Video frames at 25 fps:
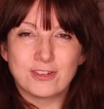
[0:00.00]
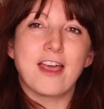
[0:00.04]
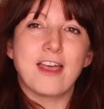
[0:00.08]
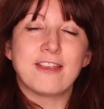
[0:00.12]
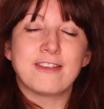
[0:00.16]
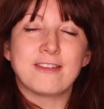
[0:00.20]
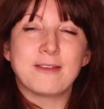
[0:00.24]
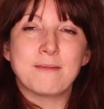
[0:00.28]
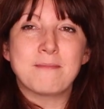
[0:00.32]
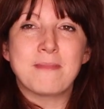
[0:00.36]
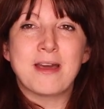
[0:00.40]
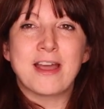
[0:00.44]

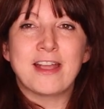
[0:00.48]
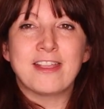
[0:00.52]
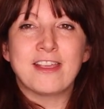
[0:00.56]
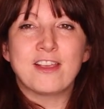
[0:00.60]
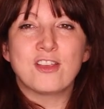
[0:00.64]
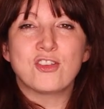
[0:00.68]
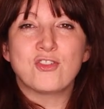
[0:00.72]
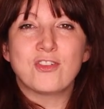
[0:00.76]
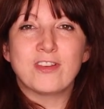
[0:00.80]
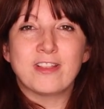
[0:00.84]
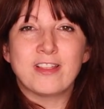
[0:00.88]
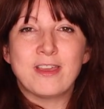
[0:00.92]
As a man,
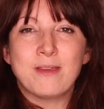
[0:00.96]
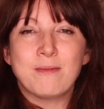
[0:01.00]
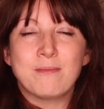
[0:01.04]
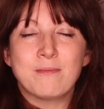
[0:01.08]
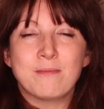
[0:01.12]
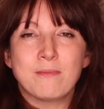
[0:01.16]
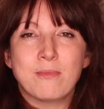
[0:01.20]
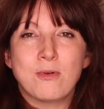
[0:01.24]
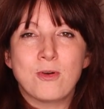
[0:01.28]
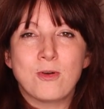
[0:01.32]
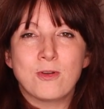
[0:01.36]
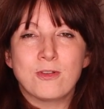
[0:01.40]
it's really
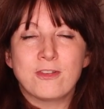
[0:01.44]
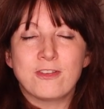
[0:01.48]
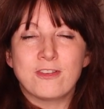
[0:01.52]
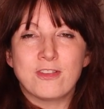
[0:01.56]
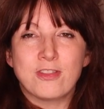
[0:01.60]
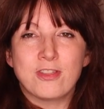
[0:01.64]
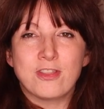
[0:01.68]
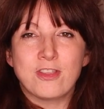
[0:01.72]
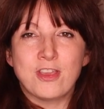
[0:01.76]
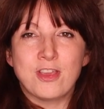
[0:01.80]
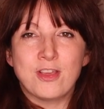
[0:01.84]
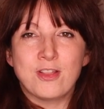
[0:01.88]

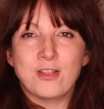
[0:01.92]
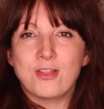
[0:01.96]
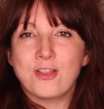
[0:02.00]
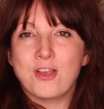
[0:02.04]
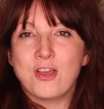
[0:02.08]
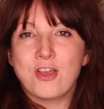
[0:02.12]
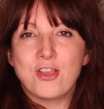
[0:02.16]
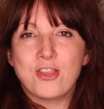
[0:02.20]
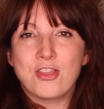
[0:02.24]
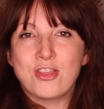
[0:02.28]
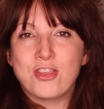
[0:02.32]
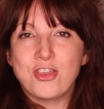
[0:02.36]
important that you
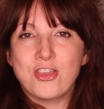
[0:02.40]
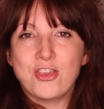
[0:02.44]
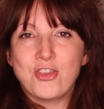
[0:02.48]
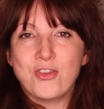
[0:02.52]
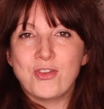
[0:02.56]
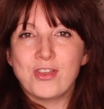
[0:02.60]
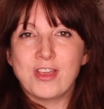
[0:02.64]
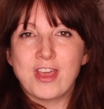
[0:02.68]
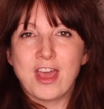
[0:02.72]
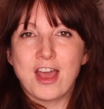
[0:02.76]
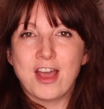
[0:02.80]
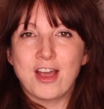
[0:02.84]
learn that
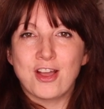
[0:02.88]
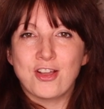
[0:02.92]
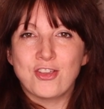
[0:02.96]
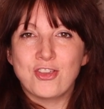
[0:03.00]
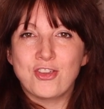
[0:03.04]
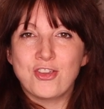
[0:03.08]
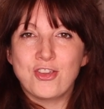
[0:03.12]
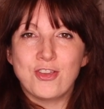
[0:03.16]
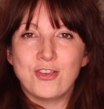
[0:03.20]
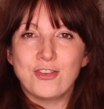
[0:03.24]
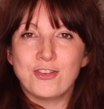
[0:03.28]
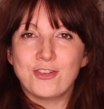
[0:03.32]
you can't
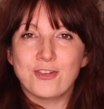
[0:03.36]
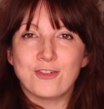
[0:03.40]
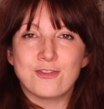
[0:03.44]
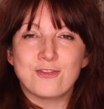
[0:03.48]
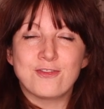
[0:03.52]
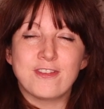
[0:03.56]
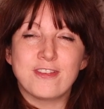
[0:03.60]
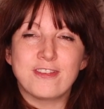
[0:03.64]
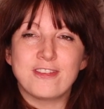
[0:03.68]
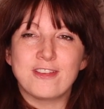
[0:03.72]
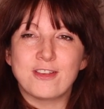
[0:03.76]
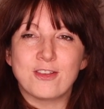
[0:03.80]
use your
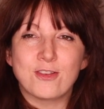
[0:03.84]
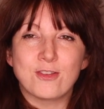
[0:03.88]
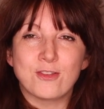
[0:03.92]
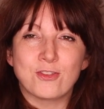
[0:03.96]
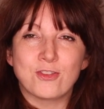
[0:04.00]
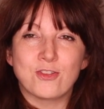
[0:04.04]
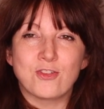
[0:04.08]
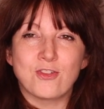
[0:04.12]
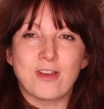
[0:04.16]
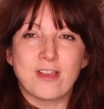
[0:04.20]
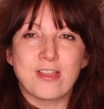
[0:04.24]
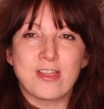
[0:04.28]
physical
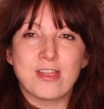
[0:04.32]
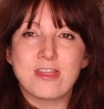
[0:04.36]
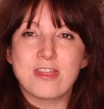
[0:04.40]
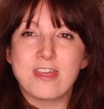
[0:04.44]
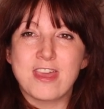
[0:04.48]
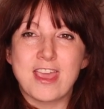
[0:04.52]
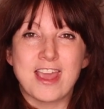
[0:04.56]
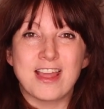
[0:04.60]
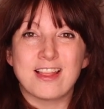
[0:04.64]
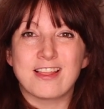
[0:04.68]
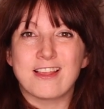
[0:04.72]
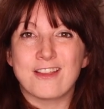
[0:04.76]
strength
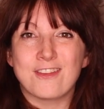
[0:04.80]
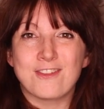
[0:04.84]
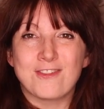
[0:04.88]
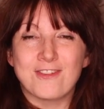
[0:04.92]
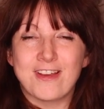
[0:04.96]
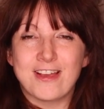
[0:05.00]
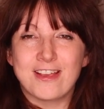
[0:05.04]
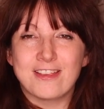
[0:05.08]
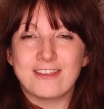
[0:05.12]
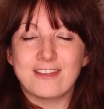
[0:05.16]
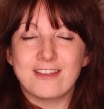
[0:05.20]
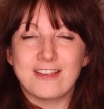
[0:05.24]

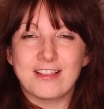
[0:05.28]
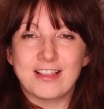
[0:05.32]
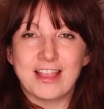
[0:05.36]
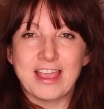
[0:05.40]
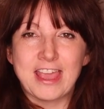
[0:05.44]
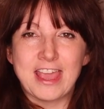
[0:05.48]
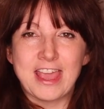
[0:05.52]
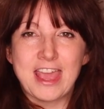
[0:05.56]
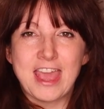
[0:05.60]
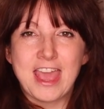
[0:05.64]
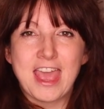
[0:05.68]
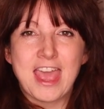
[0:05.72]

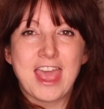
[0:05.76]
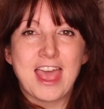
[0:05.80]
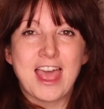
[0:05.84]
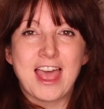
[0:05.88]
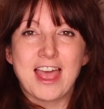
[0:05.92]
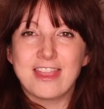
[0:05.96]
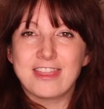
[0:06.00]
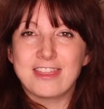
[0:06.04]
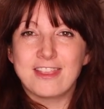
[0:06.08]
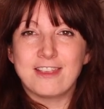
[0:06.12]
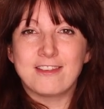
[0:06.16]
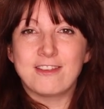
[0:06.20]
ill-advisedly,
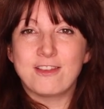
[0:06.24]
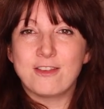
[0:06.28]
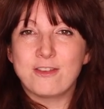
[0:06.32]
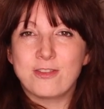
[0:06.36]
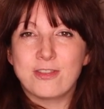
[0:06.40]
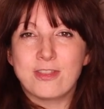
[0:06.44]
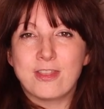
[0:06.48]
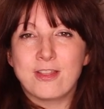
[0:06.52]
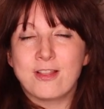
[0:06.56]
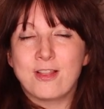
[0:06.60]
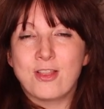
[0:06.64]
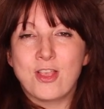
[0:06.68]
and this is
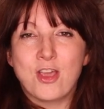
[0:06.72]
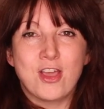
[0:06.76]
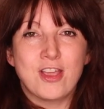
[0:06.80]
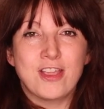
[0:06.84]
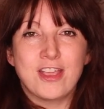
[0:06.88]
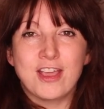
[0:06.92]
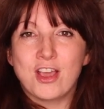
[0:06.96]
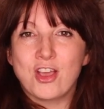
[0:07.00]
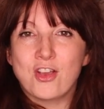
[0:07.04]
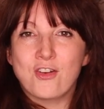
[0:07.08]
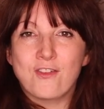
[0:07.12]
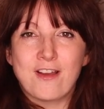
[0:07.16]
the
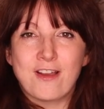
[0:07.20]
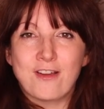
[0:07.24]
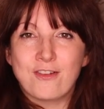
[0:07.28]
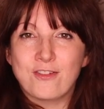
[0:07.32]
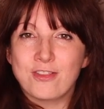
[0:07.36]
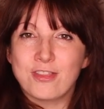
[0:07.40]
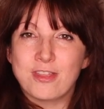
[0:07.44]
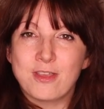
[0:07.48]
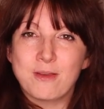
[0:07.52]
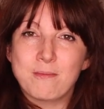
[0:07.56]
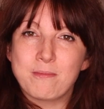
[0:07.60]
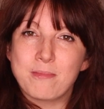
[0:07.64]
learning
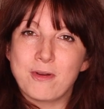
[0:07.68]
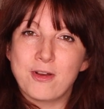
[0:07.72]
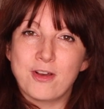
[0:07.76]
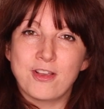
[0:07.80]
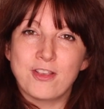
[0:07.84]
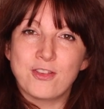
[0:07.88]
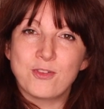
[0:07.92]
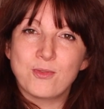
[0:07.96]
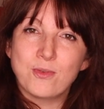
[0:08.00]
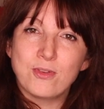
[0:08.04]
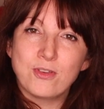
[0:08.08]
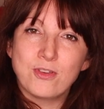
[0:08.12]
ground that
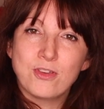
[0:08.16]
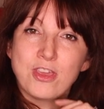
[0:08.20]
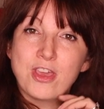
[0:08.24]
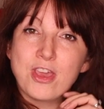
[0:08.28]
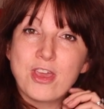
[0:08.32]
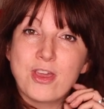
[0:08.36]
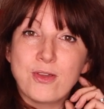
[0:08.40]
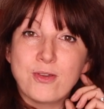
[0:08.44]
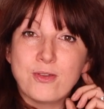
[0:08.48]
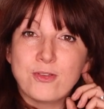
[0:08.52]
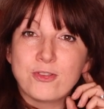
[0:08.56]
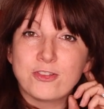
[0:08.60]
boys will
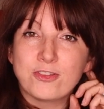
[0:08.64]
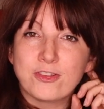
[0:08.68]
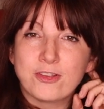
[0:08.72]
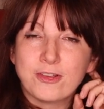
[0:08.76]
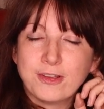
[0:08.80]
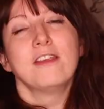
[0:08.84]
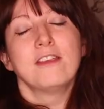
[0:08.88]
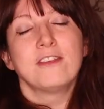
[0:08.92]
use.